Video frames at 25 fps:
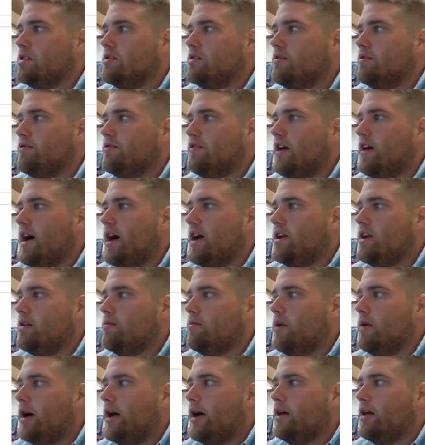
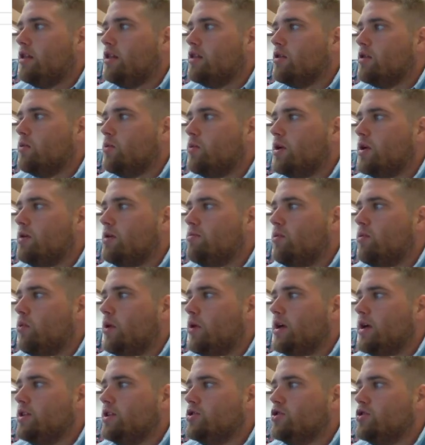divided by
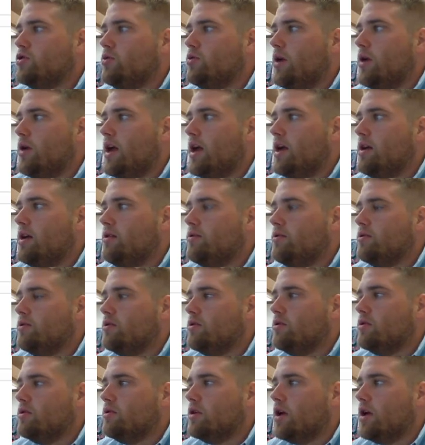3.28.
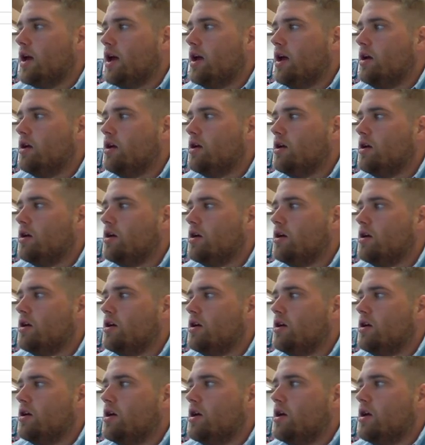Okay,
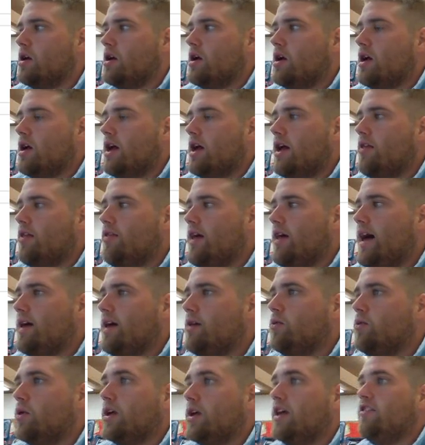and
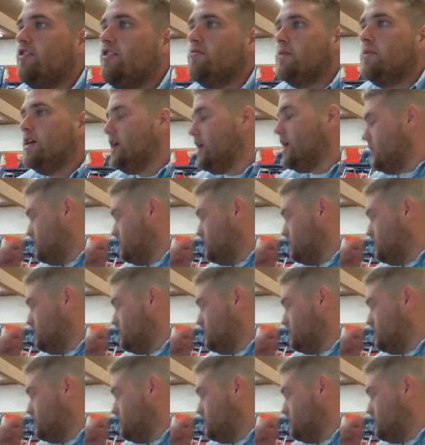that will give me